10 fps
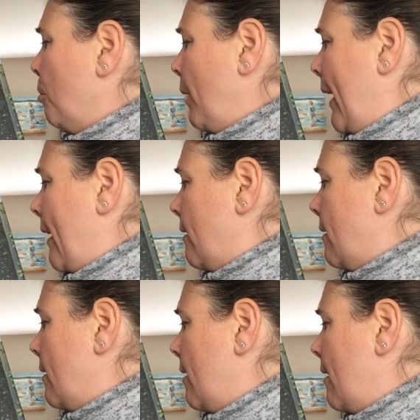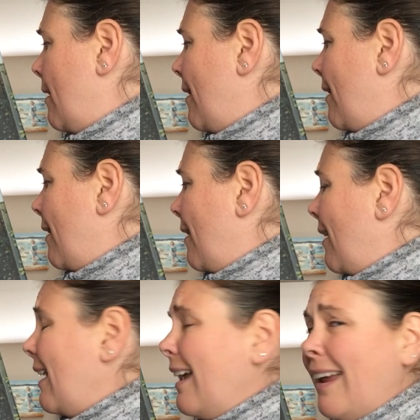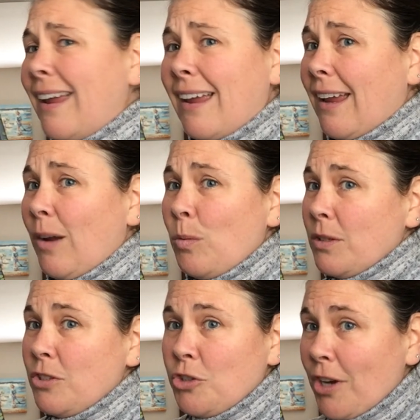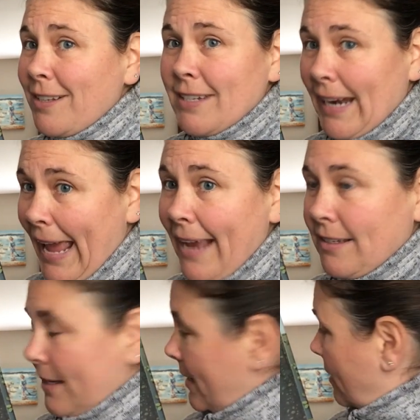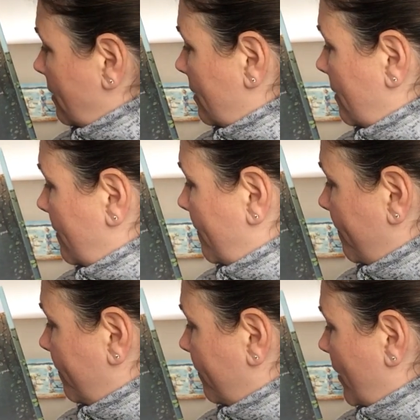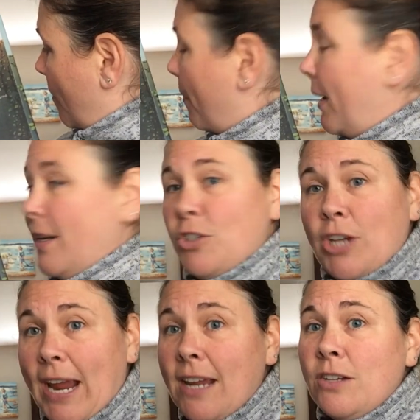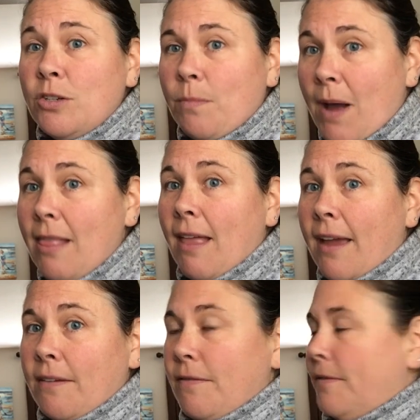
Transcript: grand. It was just an accident, but it changed my life.